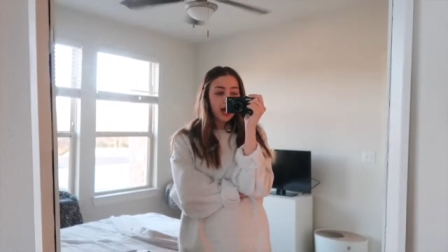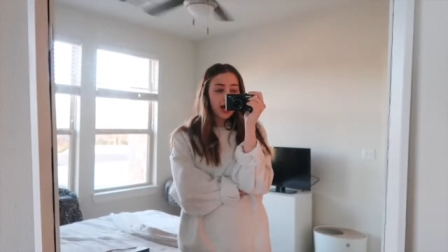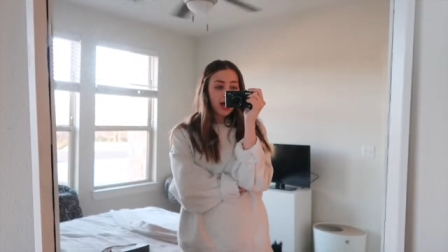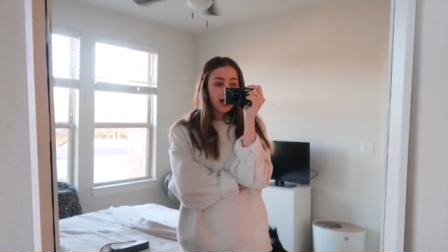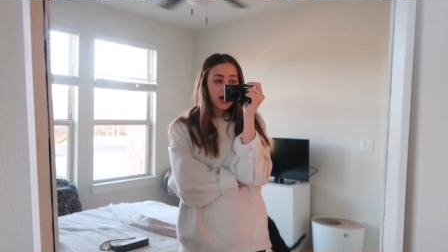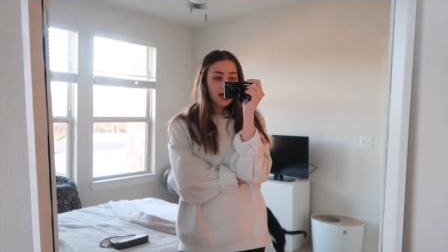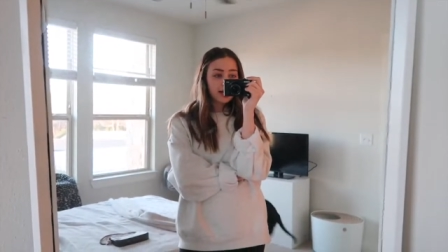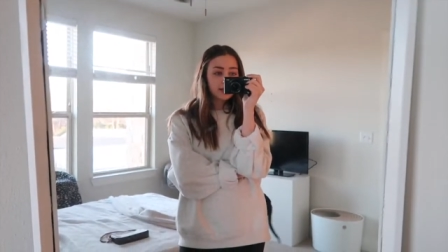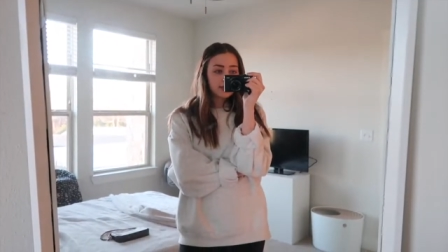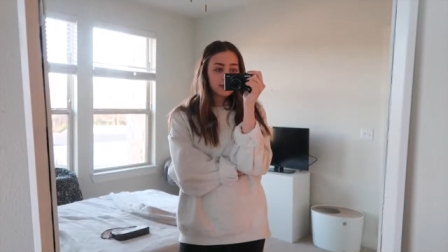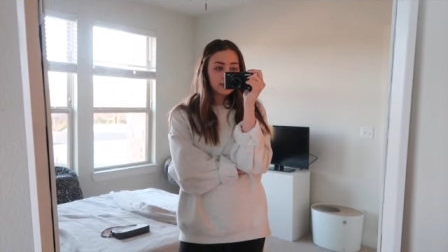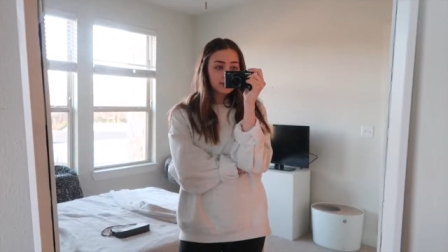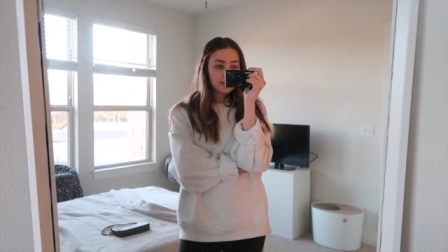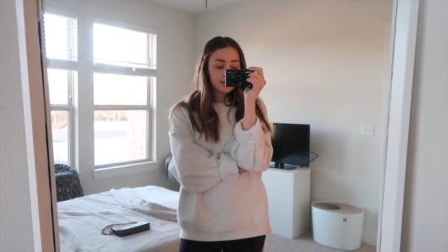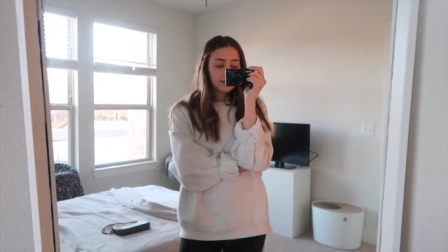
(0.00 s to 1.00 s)

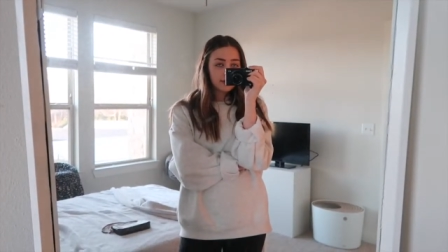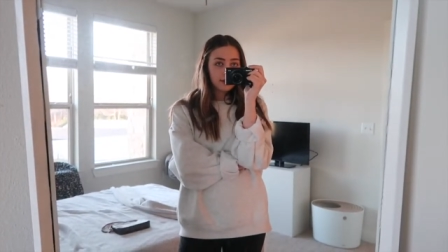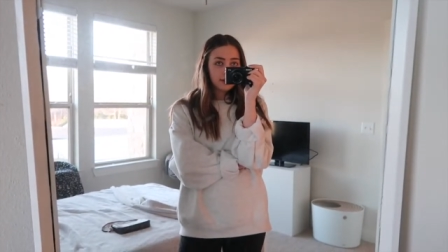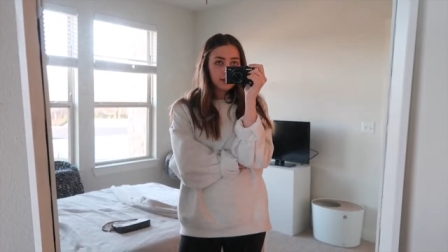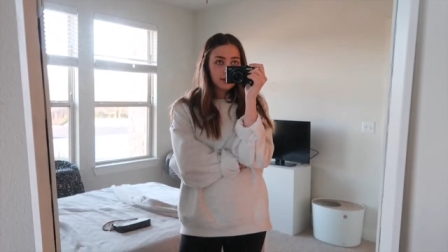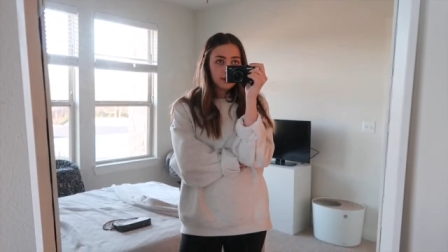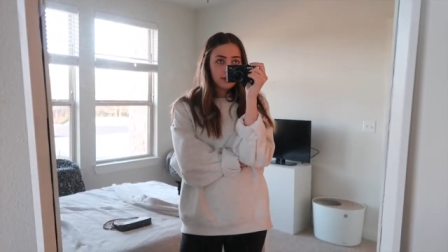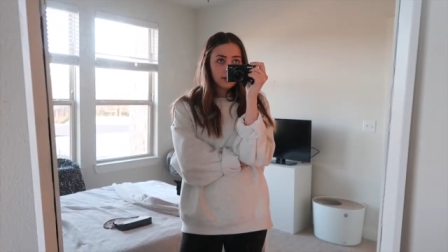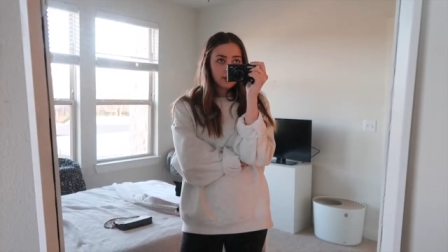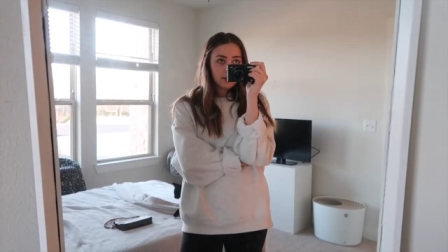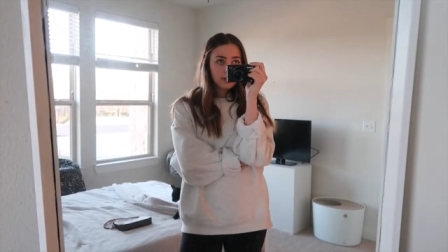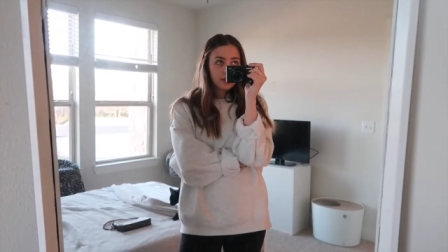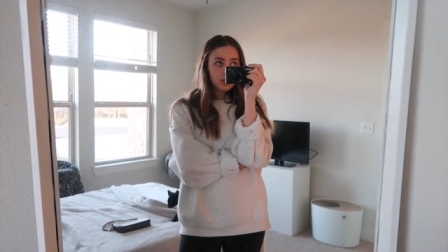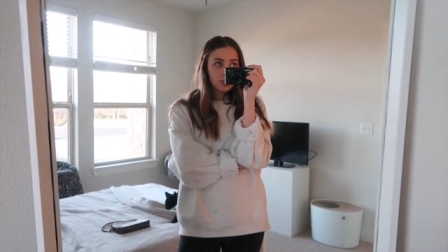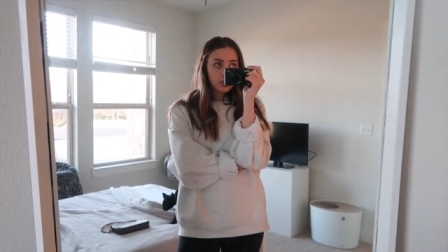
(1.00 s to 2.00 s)
at
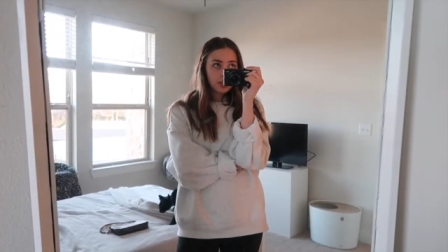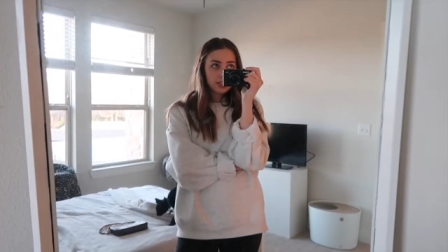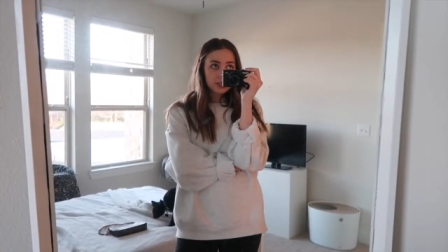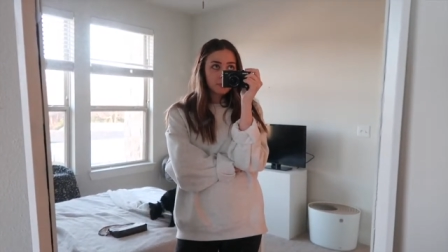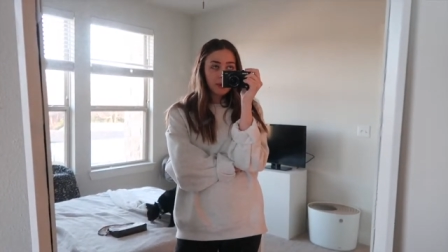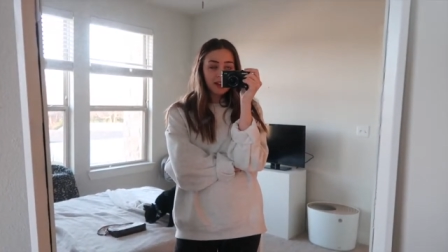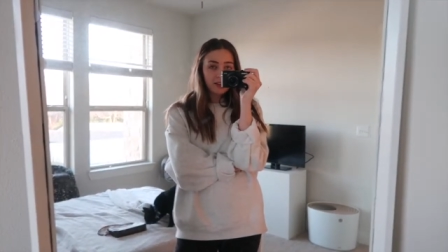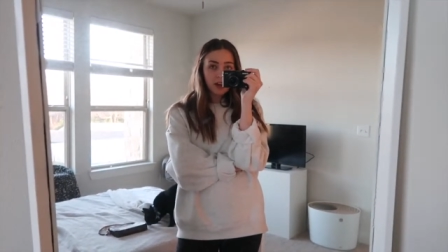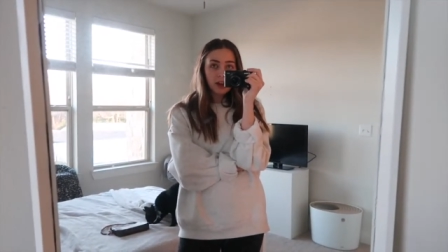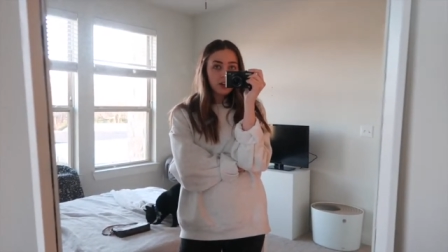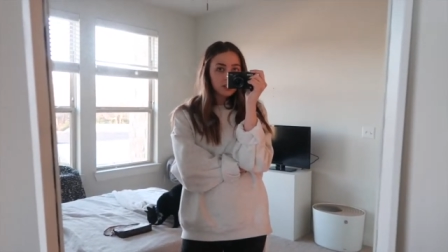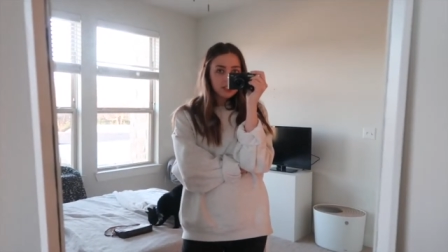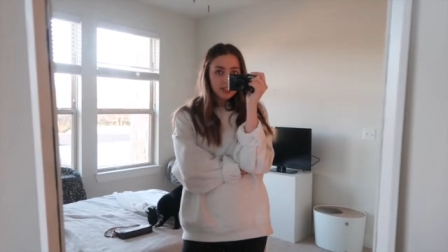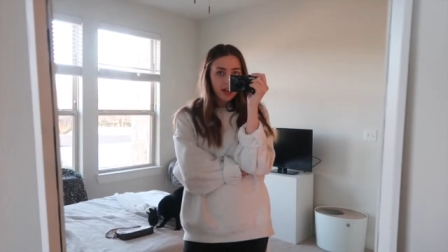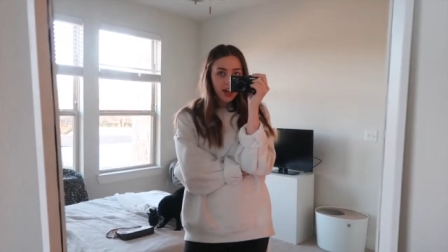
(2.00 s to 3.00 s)
just my
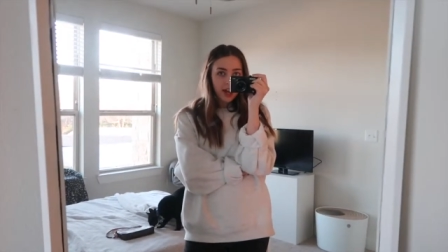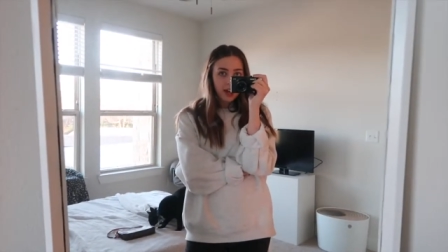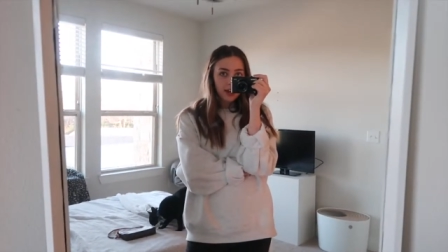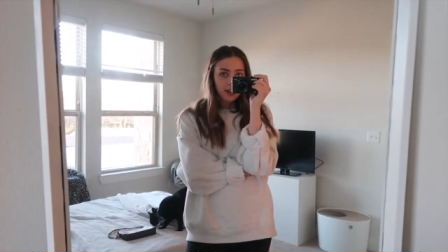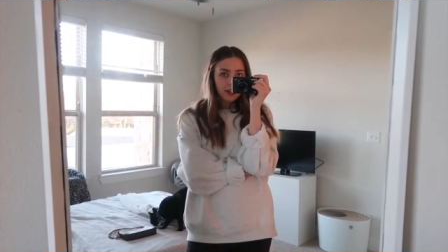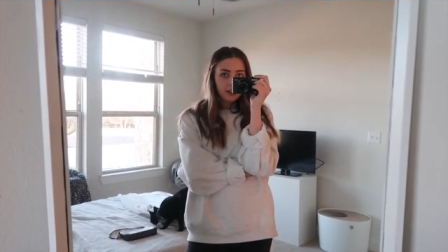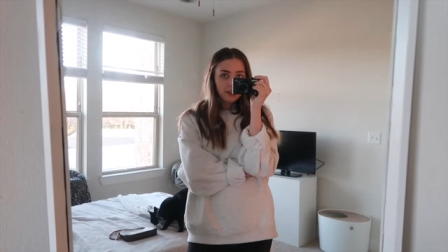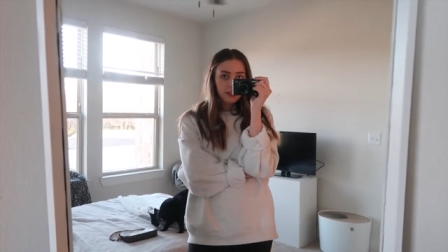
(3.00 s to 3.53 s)
luck today.